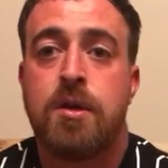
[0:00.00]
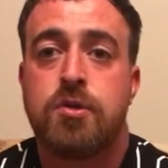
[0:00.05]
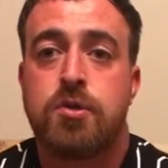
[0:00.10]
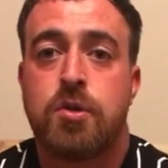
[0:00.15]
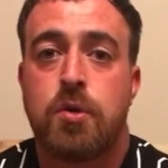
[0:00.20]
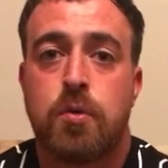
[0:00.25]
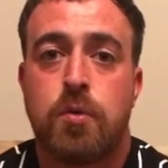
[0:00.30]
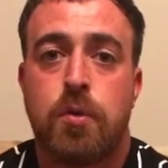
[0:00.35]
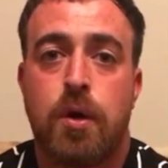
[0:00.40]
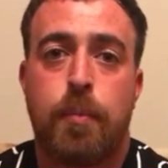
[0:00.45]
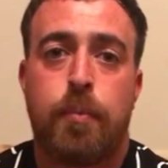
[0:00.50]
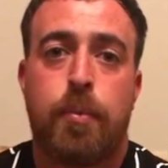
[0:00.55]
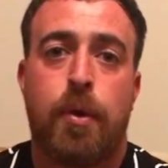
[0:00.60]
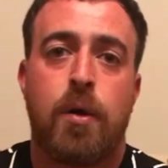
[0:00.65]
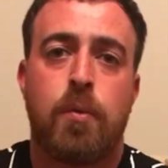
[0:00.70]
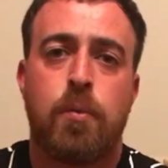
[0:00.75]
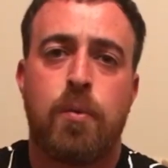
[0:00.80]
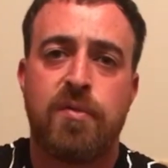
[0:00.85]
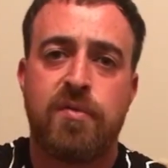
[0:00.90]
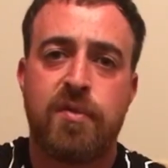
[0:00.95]
So
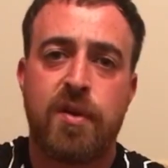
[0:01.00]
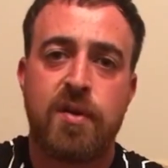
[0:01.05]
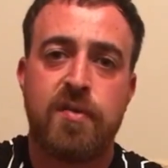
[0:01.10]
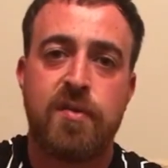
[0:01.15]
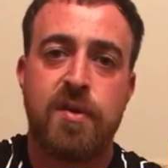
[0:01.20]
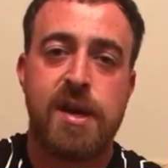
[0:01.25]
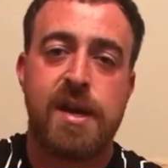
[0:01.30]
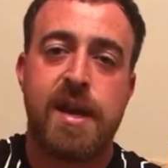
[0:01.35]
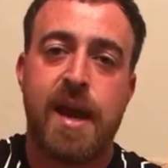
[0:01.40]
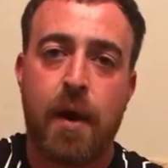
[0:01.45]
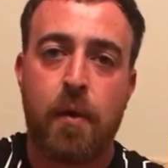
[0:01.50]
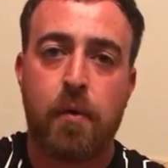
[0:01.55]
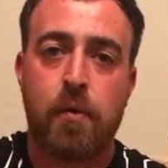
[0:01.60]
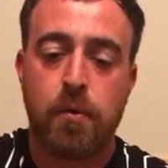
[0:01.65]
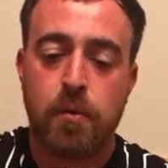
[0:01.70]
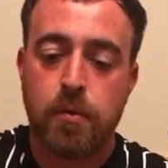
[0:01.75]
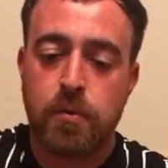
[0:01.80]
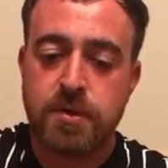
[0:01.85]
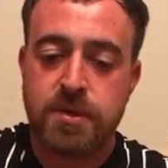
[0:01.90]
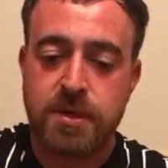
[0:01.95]
Apollo were very very
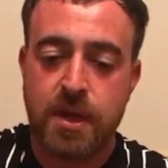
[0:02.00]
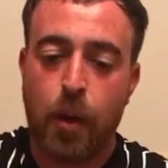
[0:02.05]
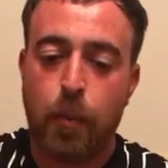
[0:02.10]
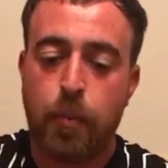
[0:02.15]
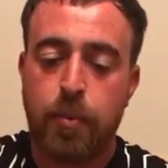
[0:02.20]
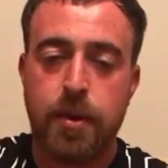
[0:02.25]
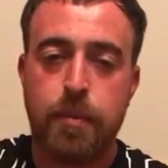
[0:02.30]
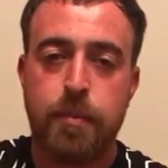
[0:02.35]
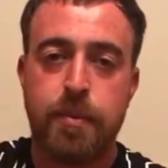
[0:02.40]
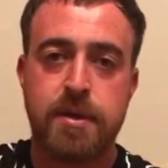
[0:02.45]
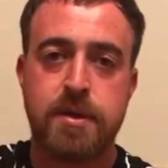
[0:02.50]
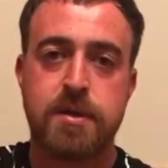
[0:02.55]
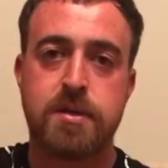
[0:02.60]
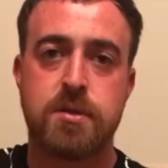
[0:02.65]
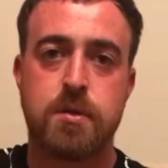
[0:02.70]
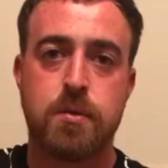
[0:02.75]
narrow set up in the middle.